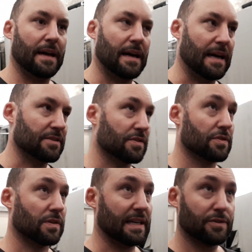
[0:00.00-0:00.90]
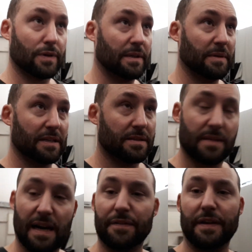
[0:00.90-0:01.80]
I just took like 20
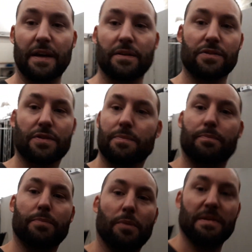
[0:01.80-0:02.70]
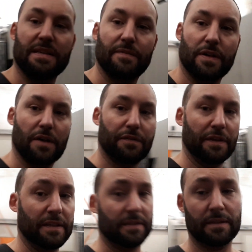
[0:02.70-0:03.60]
minutes, half an hour, just bought myself a
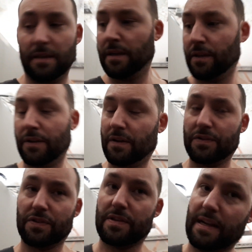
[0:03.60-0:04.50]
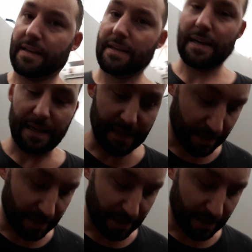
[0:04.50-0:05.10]
coffee and, it's just like hanging